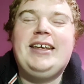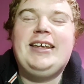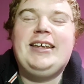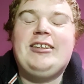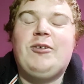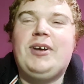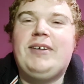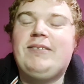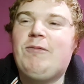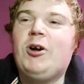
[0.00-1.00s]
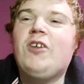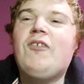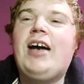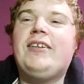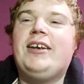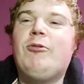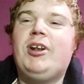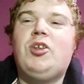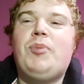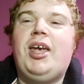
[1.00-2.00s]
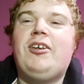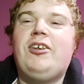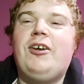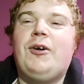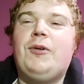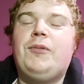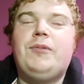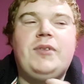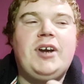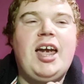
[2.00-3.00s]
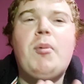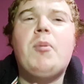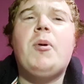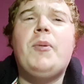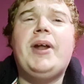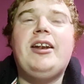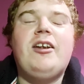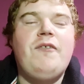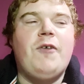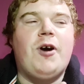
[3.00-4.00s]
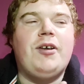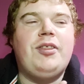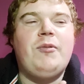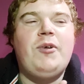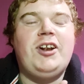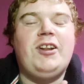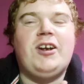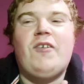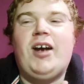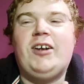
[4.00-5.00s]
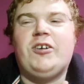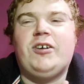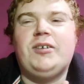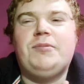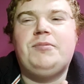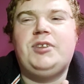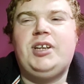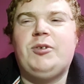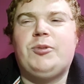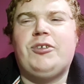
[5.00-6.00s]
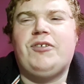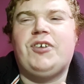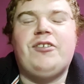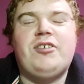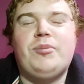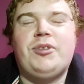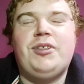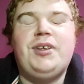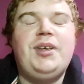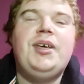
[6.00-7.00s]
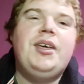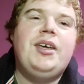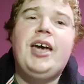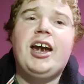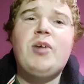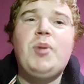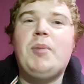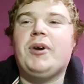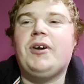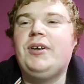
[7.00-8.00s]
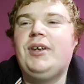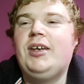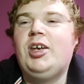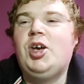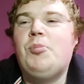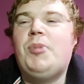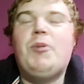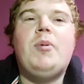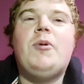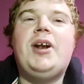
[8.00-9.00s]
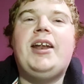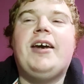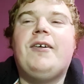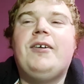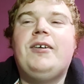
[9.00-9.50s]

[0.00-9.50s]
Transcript: So we walked around it, went to B&Q. Can't remember what we went in there for. I think we went to look around, or I think we were supposed to have got something. I can't remember. But when we were in there,